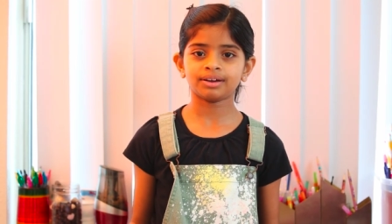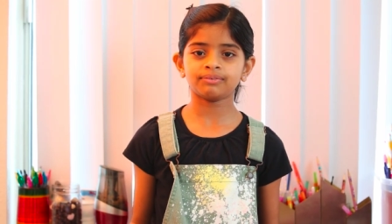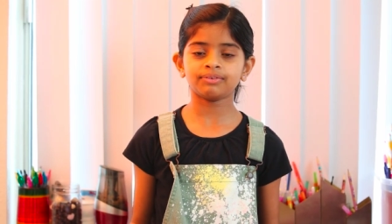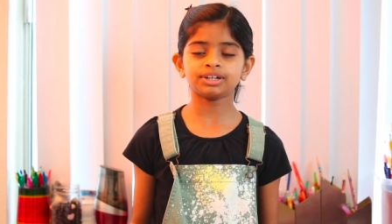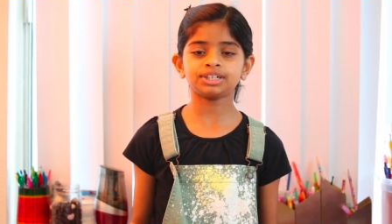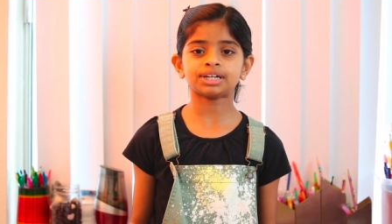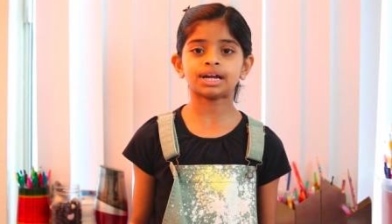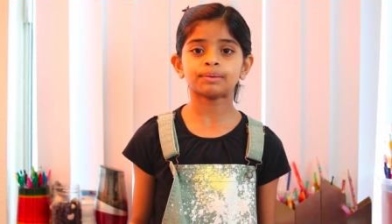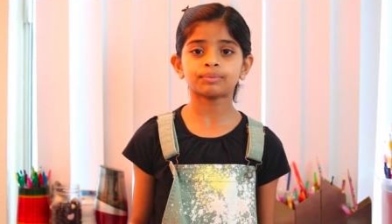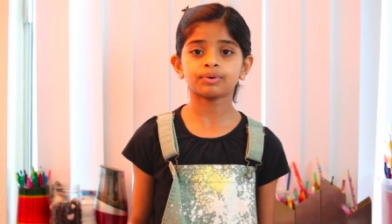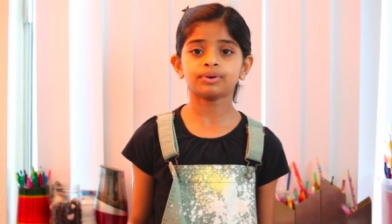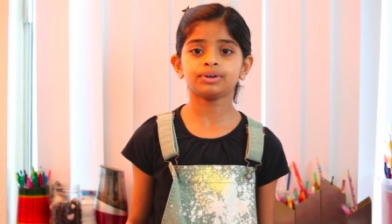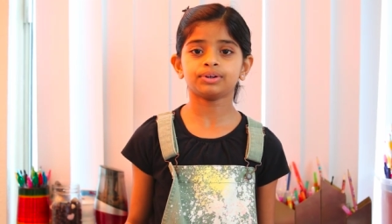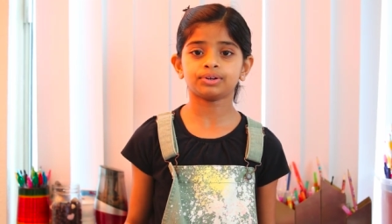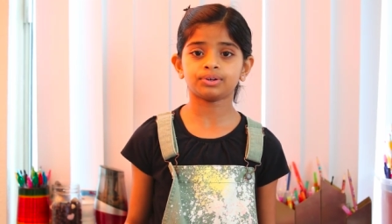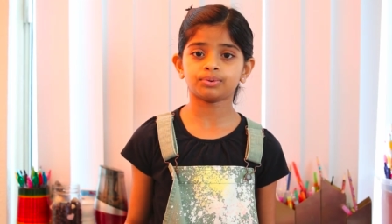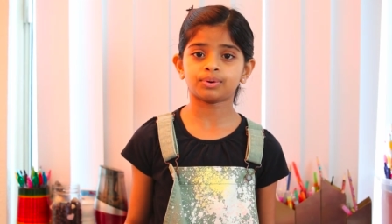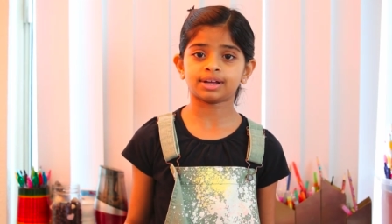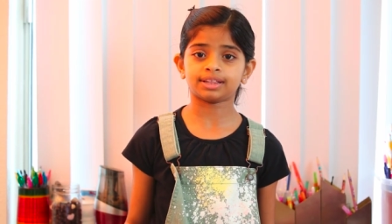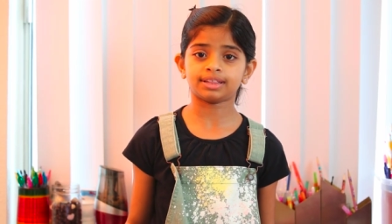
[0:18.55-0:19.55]
which I'm going
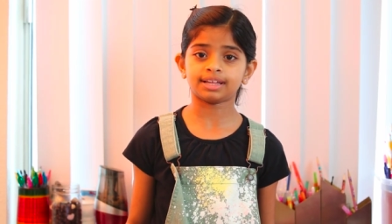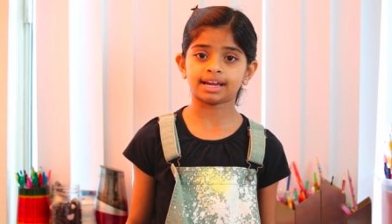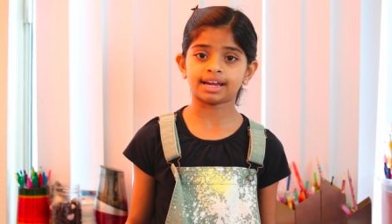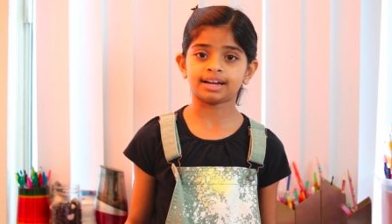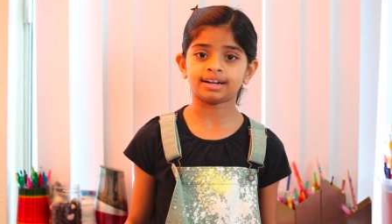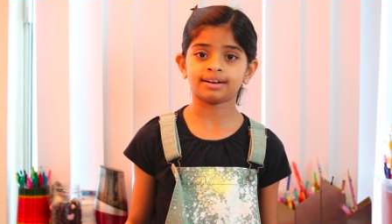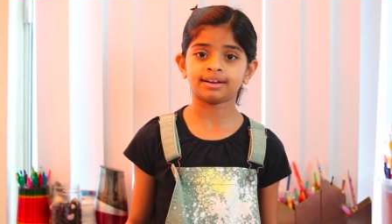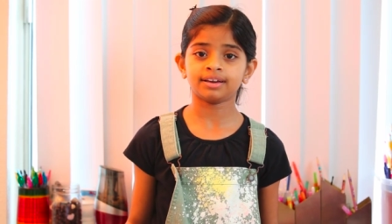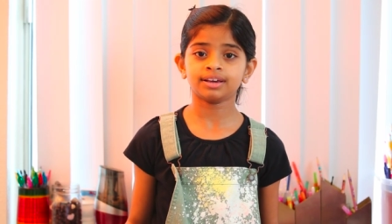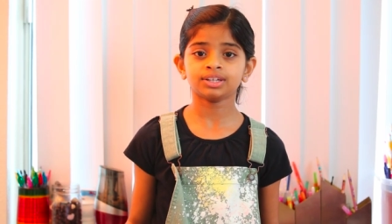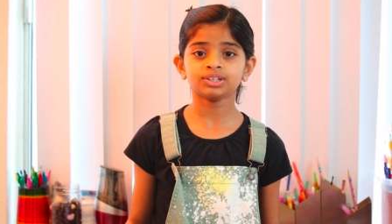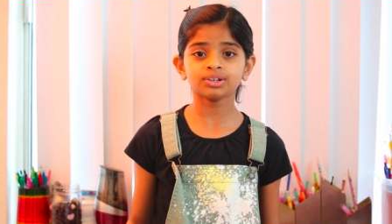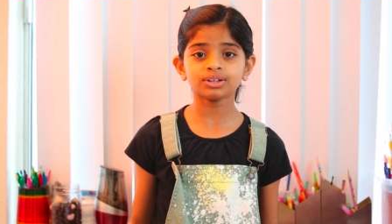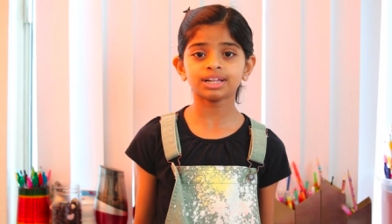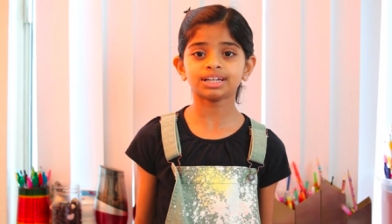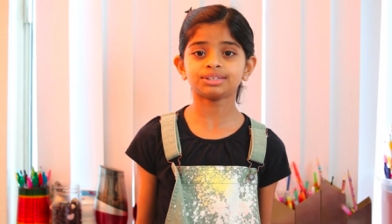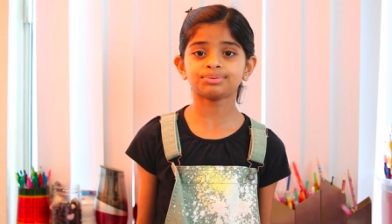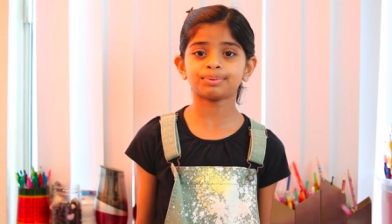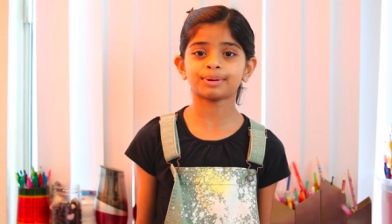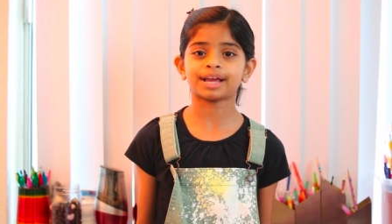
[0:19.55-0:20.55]
to do at the end. So
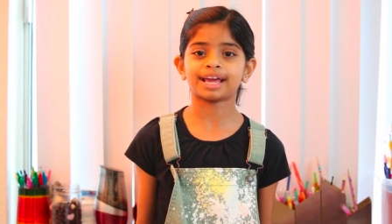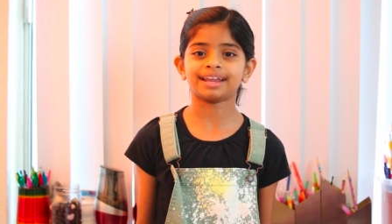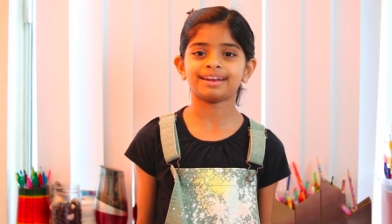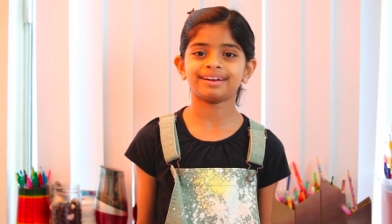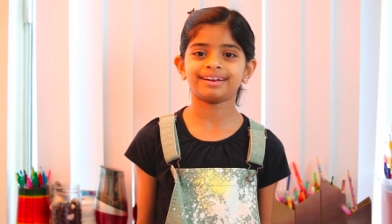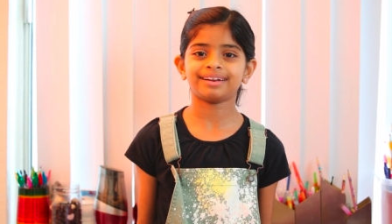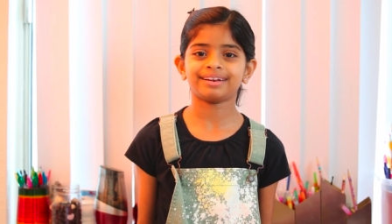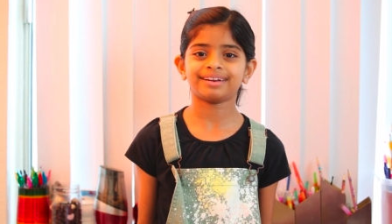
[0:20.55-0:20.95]
let's begin.